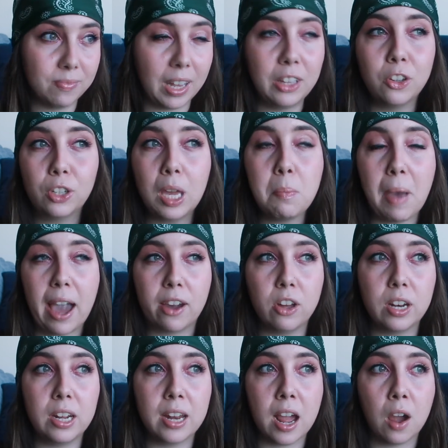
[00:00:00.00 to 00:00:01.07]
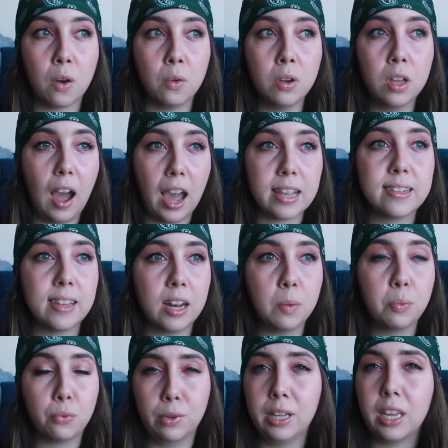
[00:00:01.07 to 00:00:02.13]
And looking back on it now, I set
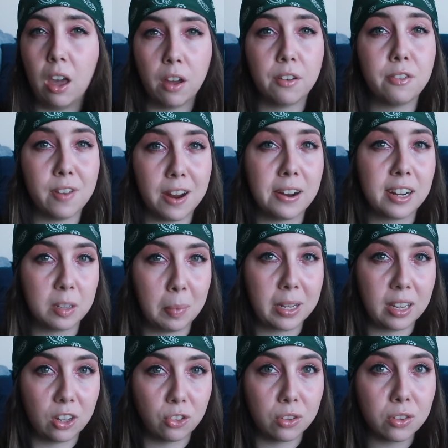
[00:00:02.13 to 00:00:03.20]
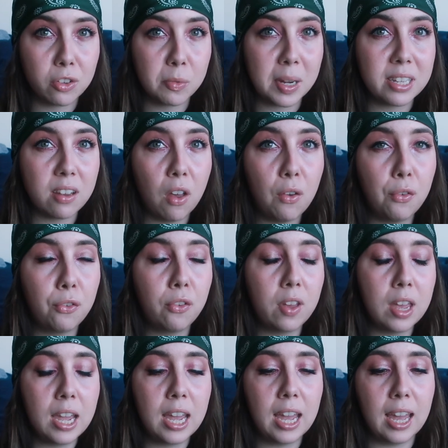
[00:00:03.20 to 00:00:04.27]
up really unfair expectations for myself,
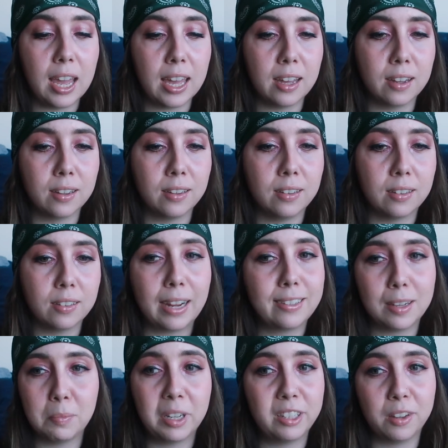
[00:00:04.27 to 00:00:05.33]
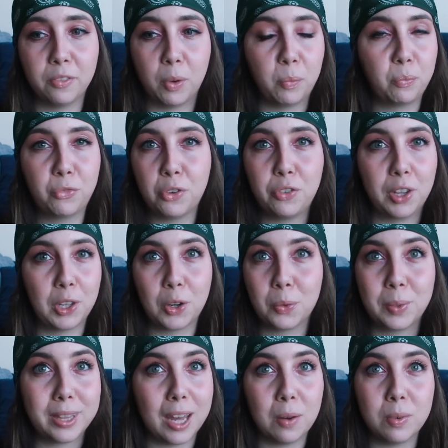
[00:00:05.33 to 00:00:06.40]
and I set myself up for failure
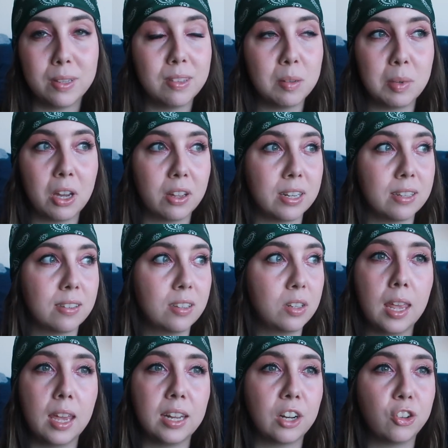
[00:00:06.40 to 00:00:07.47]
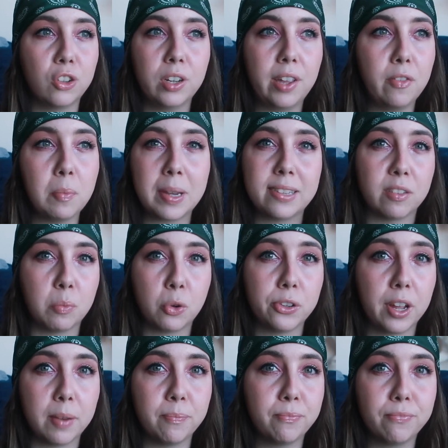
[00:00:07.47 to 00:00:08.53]
with that one, to be honest. And I should have given myself more
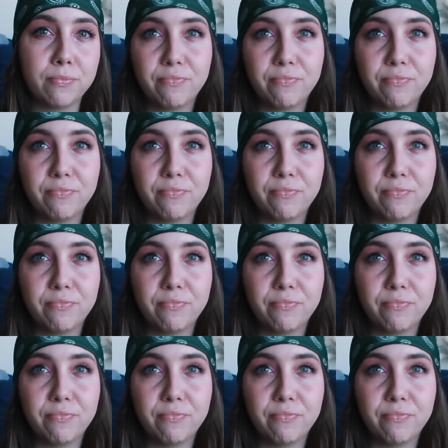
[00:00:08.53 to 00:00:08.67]
time.